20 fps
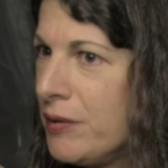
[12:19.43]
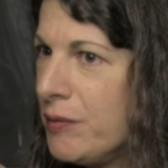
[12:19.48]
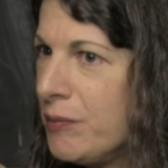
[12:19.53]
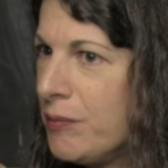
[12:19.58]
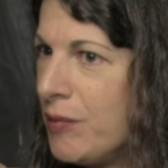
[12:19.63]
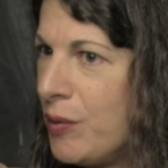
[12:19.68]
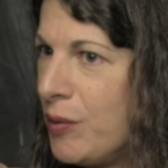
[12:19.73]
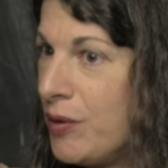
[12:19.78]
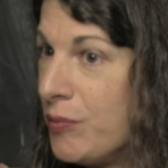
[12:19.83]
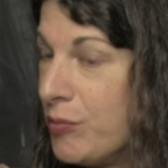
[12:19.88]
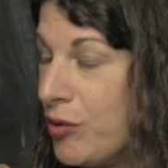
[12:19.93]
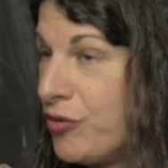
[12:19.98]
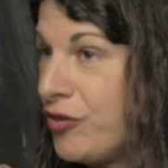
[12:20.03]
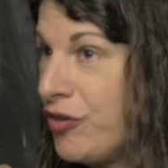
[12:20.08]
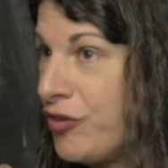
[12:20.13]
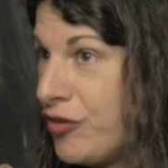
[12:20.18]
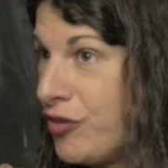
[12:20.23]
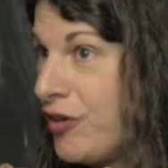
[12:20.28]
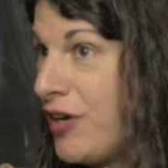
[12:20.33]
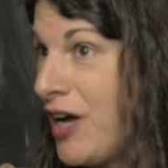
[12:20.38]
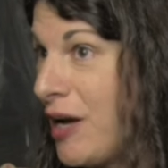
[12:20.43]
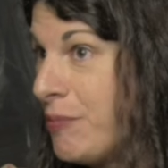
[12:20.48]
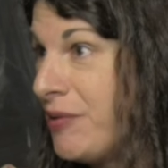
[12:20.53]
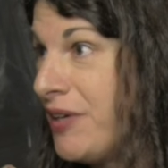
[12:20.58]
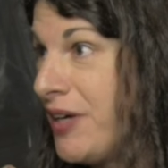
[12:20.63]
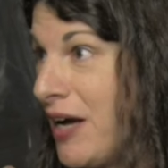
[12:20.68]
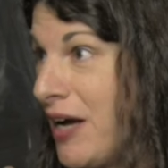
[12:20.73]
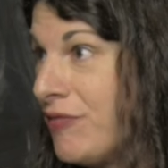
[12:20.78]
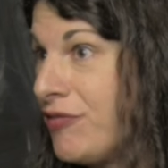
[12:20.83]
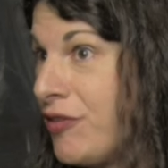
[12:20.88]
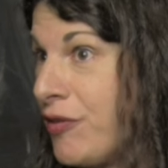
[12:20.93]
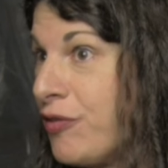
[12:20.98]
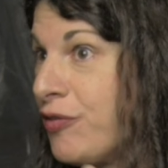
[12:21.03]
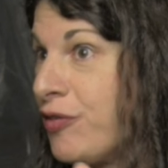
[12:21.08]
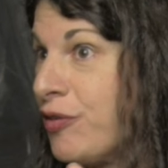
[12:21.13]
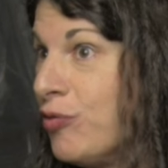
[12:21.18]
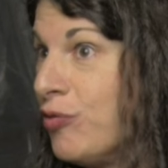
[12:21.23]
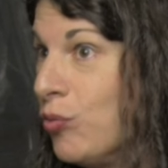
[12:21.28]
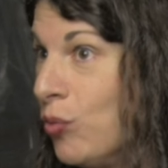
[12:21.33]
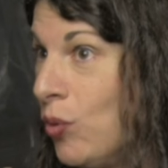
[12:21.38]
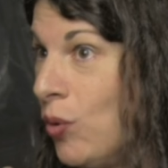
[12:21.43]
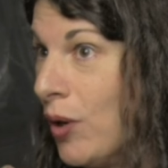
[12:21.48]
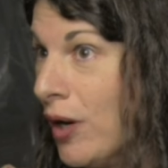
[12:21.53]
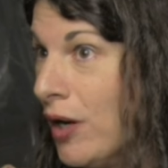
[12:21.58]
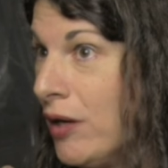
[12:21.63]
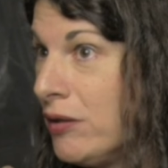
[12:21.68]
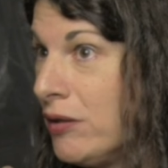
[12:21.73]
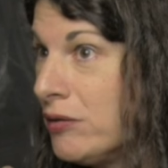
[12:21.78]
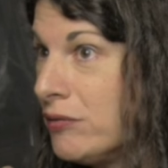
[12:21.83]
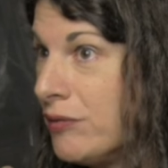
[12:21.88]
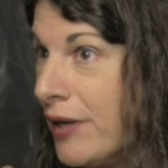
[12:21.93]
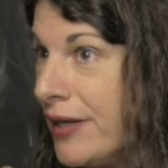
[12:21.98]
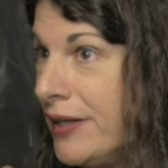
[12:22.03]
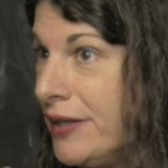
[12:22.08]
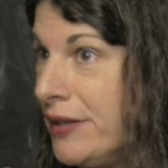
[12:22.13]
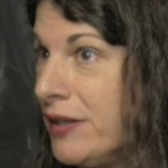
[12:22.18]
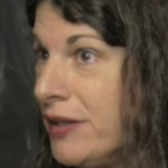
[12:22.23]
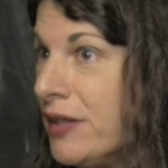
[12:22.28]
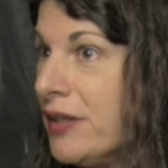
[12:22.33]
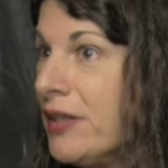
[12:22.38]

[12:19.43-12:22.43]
It mostly started happening after the Civil War, right?